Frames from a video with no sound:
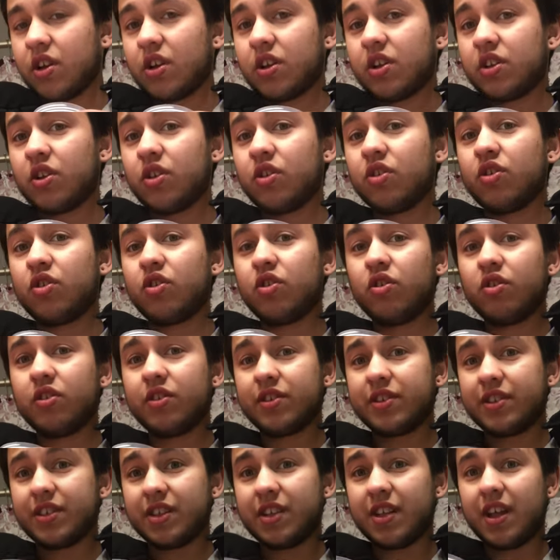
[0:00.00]
So do you
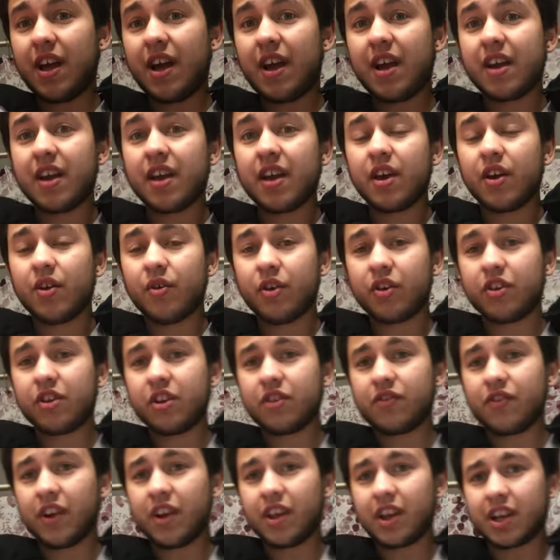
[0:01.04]
see that? Which
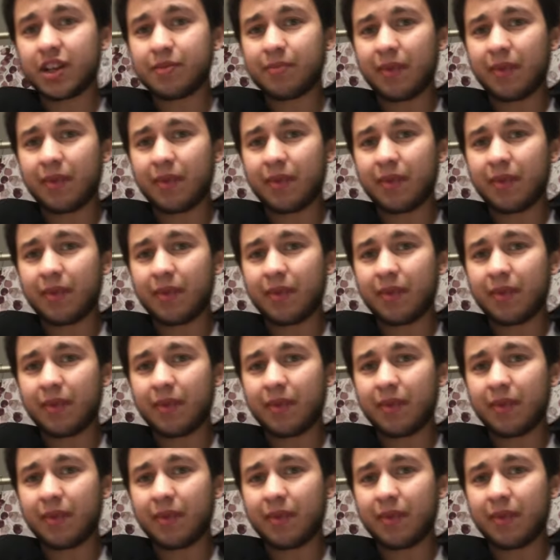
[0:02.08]
is funny because